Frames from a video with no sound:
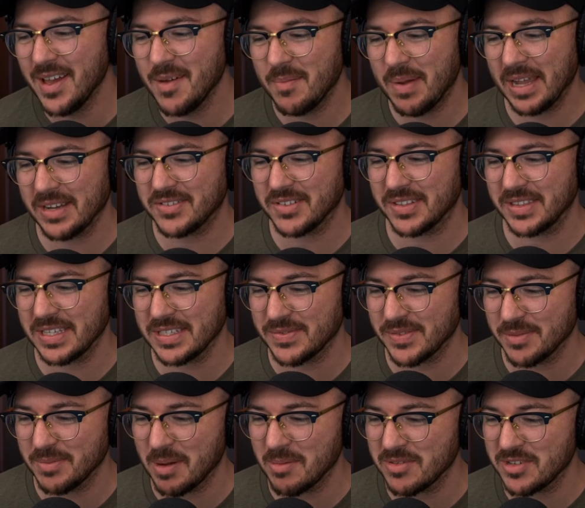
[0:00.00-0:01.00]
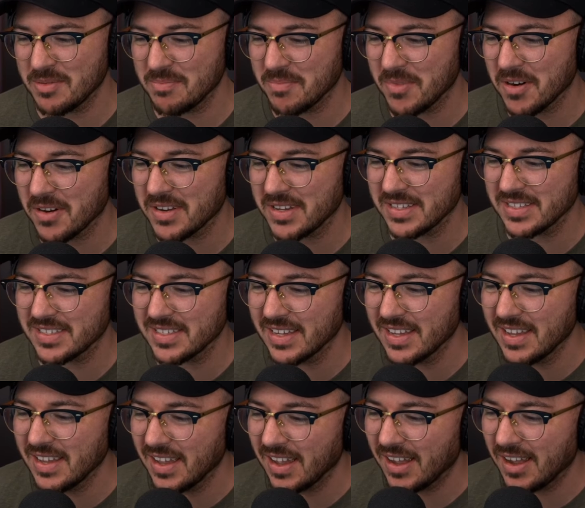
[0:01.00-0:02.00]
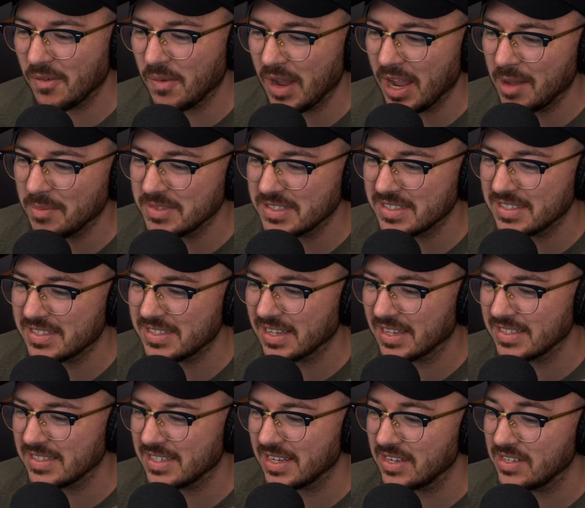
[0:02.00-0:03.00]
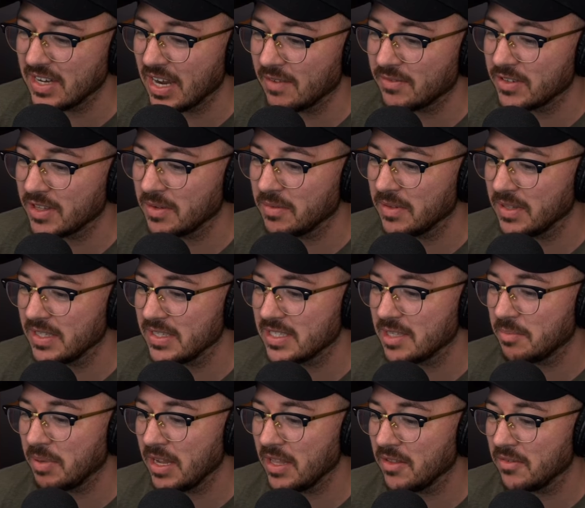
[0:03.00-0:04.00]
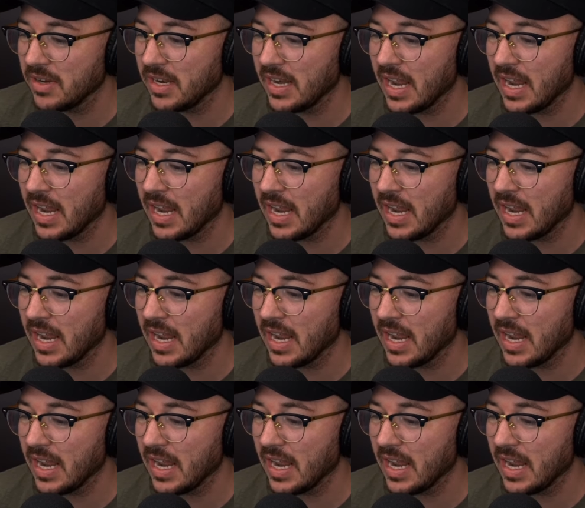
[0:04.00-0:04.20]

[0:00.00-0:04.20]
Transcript: Patrick, thanks for the membership. Marcus, what happens to the second stage after they release the payload,